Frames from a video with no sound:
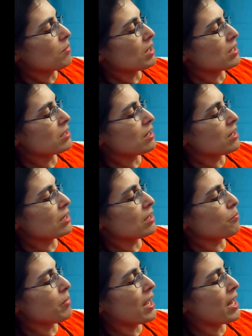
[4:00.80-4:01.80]
I'm gonna start
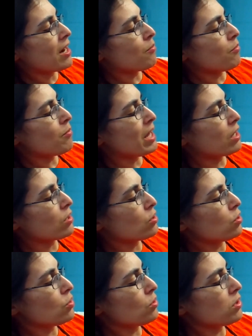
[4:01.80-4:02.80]
at the bottom and
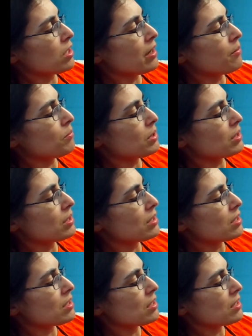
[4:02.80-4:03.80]
make two
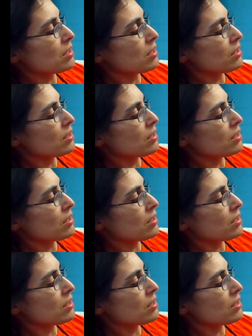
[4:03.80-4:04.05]
lumps.